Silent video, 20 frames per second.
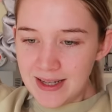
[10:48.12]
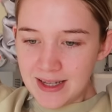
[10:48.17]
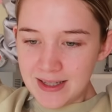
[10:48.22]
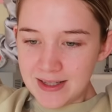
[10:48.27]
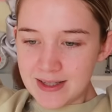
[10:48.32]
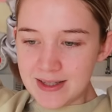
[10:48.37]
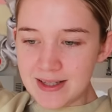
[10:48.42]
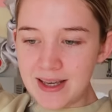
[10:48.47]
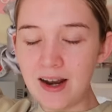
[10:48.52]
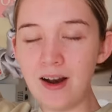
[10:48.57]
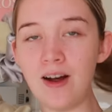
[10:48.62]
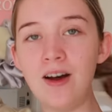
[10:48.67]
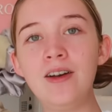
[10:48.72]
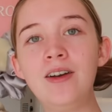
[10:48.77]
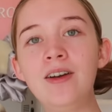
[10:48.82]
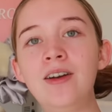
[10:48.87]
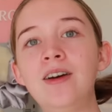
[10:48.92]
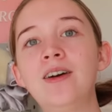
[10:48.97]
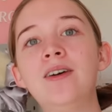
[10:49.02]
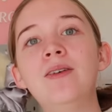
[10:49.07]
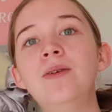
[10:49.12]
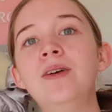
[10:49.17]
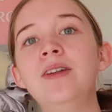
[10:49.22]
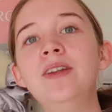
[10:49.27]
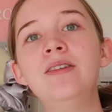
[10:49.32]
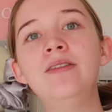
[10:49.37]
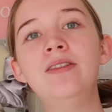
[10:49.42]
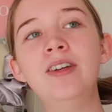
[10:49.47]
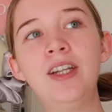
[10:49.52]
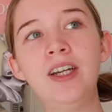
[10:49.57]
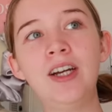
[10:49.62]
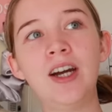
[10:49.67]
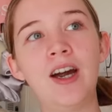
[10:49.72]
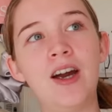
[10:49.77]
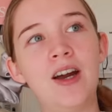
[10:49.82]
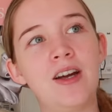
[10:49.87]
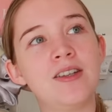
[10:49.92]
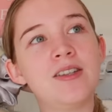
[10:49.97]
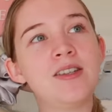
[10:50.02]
let's get on with the video.